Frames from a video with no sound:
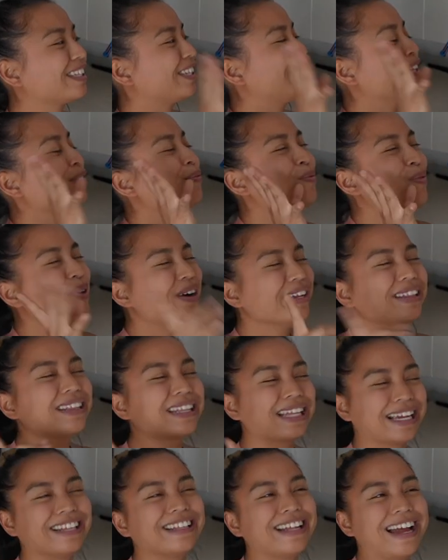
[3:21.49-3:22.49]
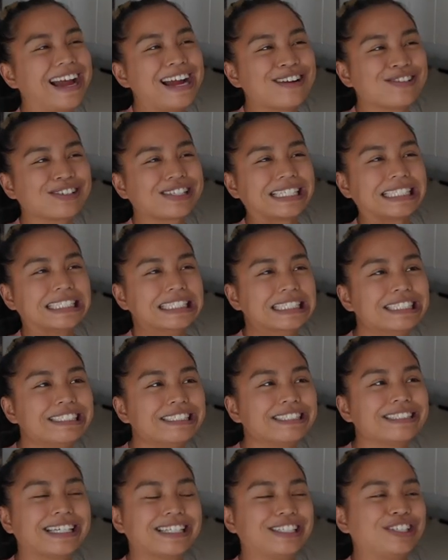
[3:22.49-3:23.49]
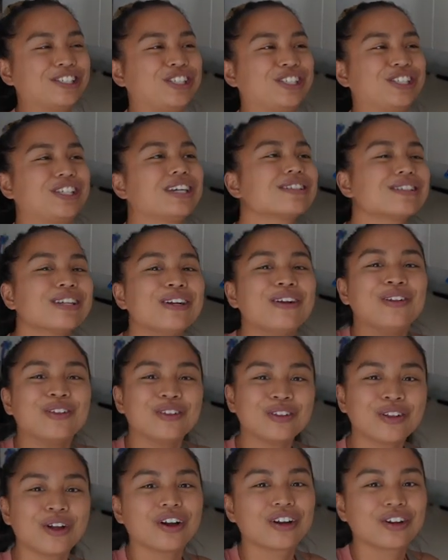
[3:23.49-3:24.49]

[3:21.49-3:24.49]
The one thing that I was like, oh, that just doesn't look